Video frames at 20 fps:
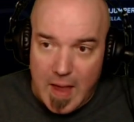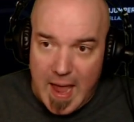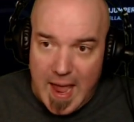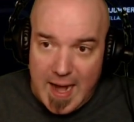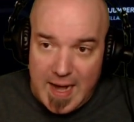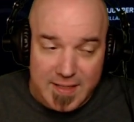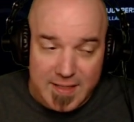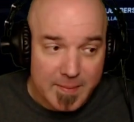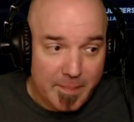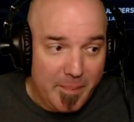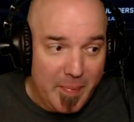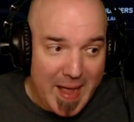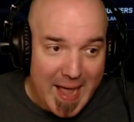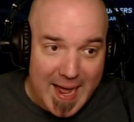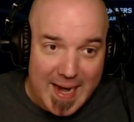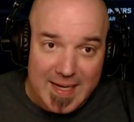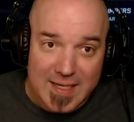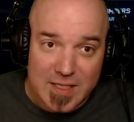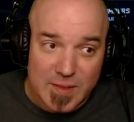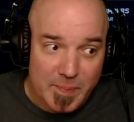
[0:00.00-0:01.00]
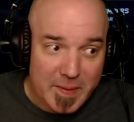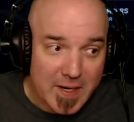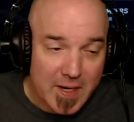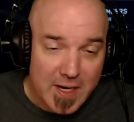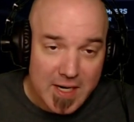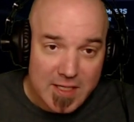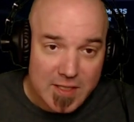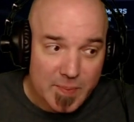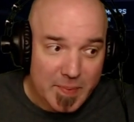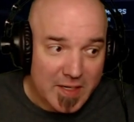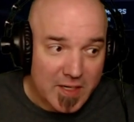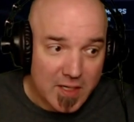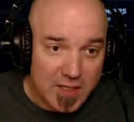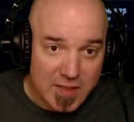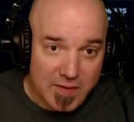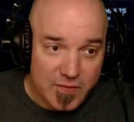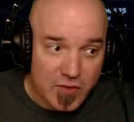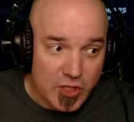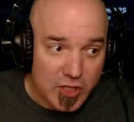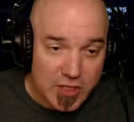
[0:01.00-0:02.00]
and it's a bad experience
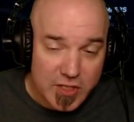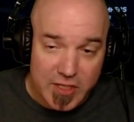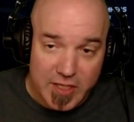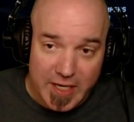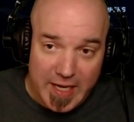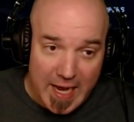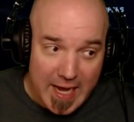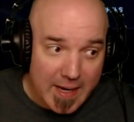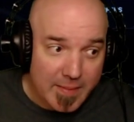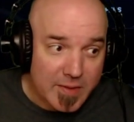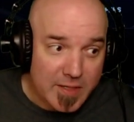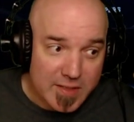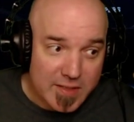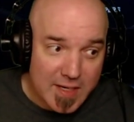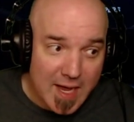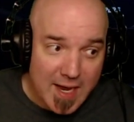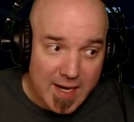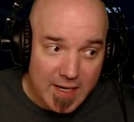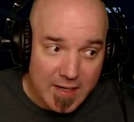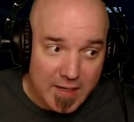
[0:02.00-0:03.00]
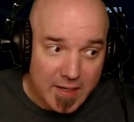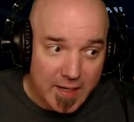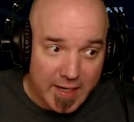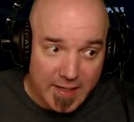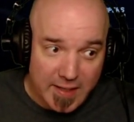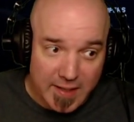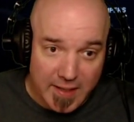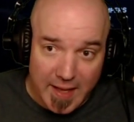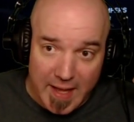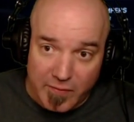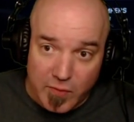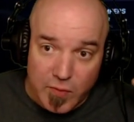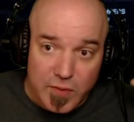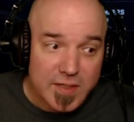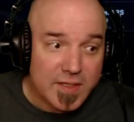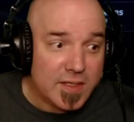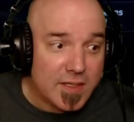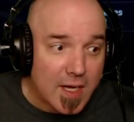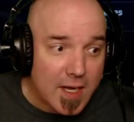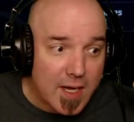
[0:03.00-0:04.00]
because of just game design and level
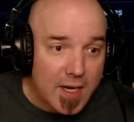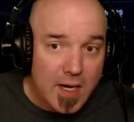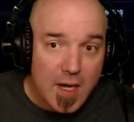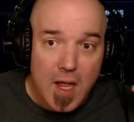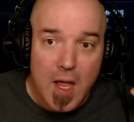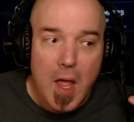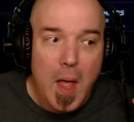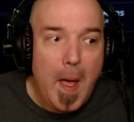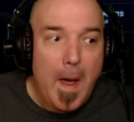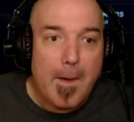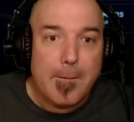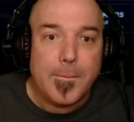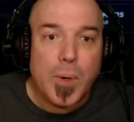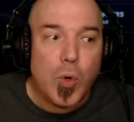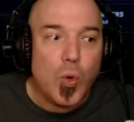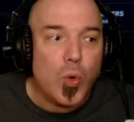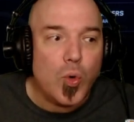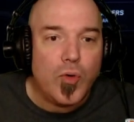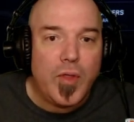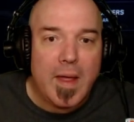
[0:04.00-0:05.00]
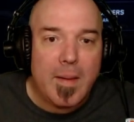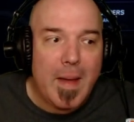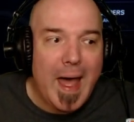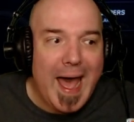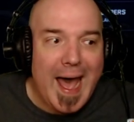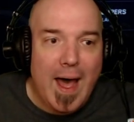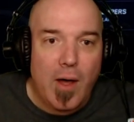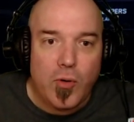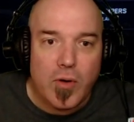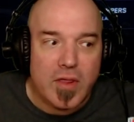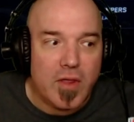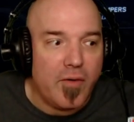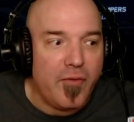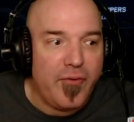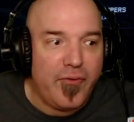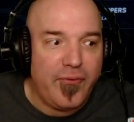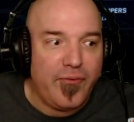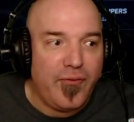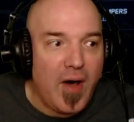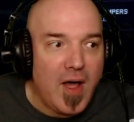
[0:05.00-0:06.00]
design, pull them out of the
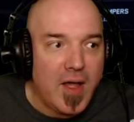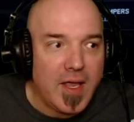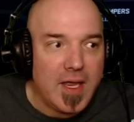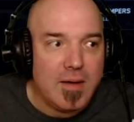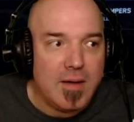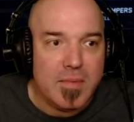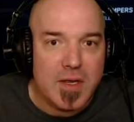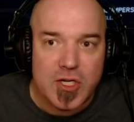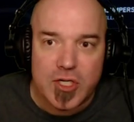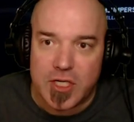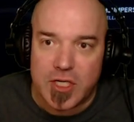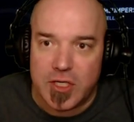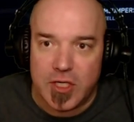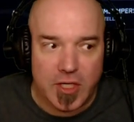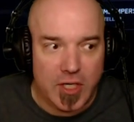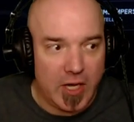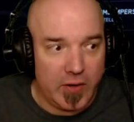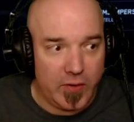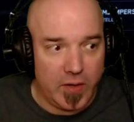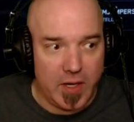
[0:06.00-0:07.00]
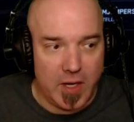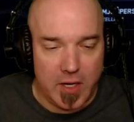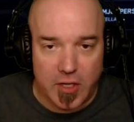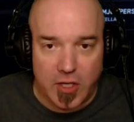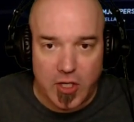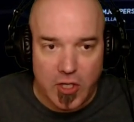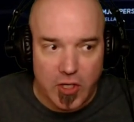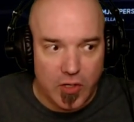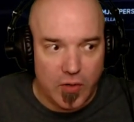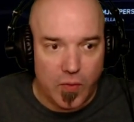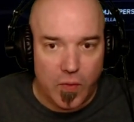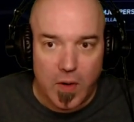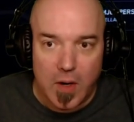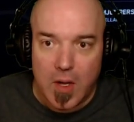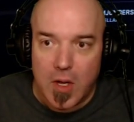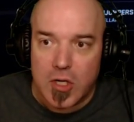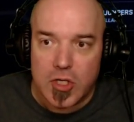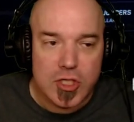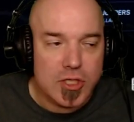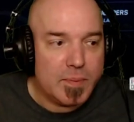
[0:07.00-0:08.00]
fucking mission queue.
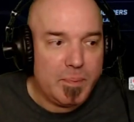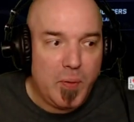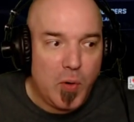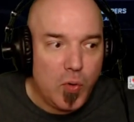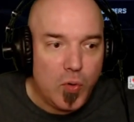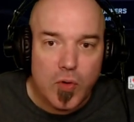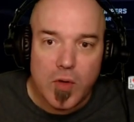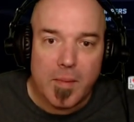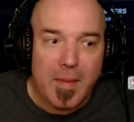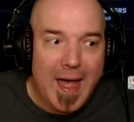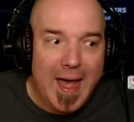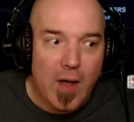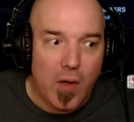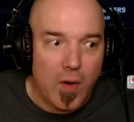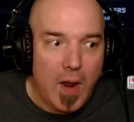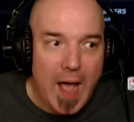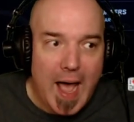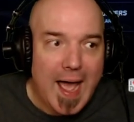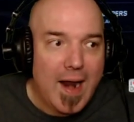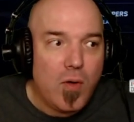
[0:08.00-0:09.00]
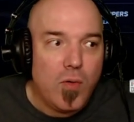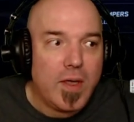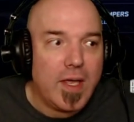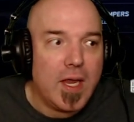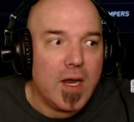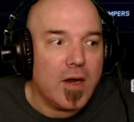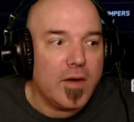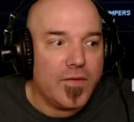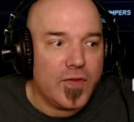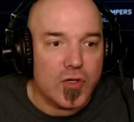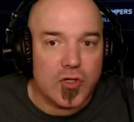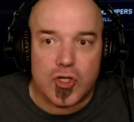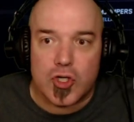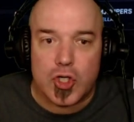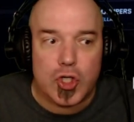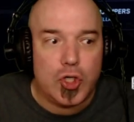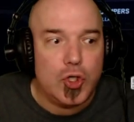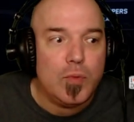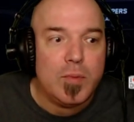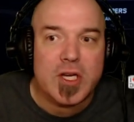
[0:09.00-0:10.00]
Just pull them out. I don't care if there's
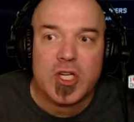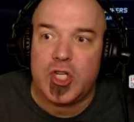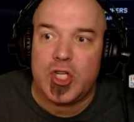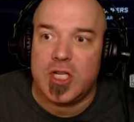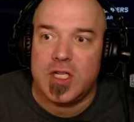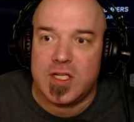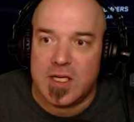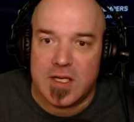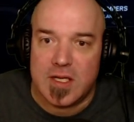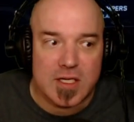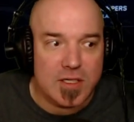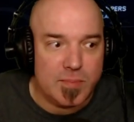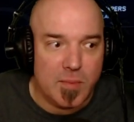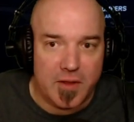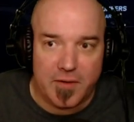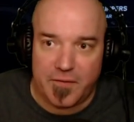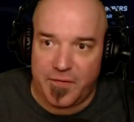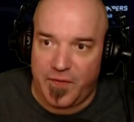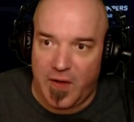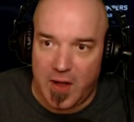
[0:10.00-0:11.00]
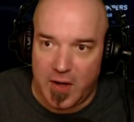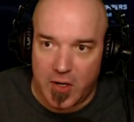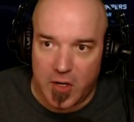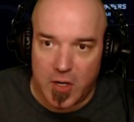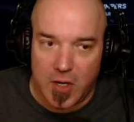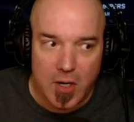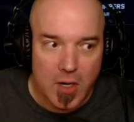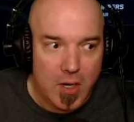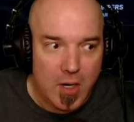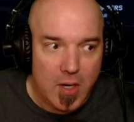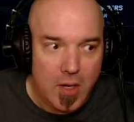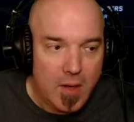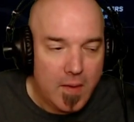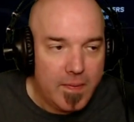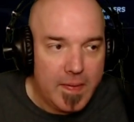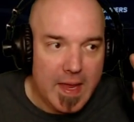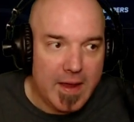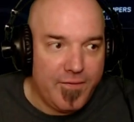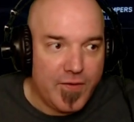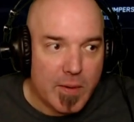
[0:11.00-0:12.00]
2 missions in this motherfucker.
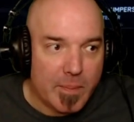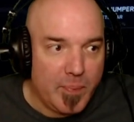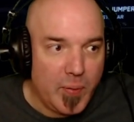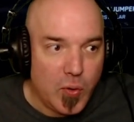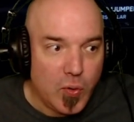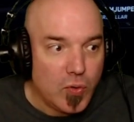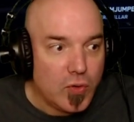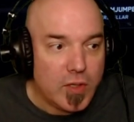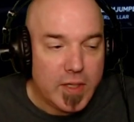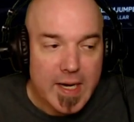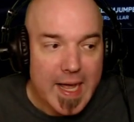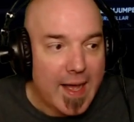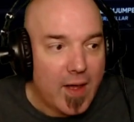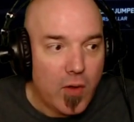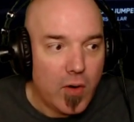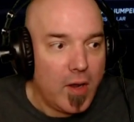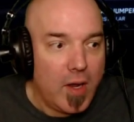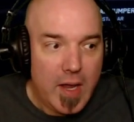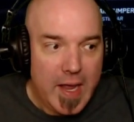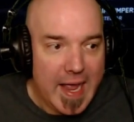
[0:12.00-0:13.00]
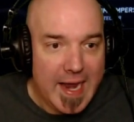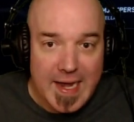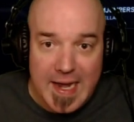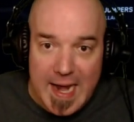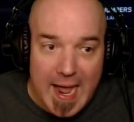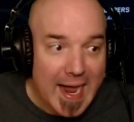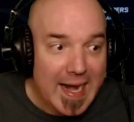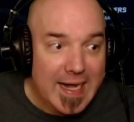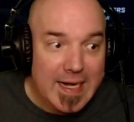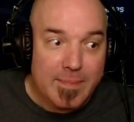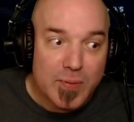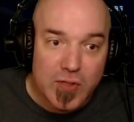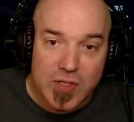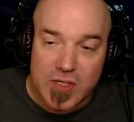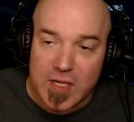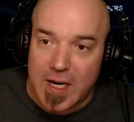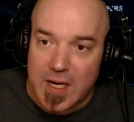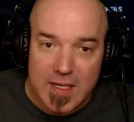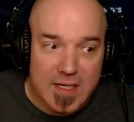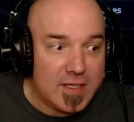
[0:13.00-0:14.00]
If you're pulling out and
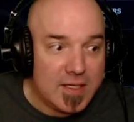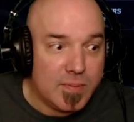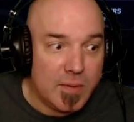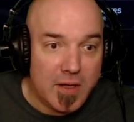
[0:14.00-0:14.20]
90% of these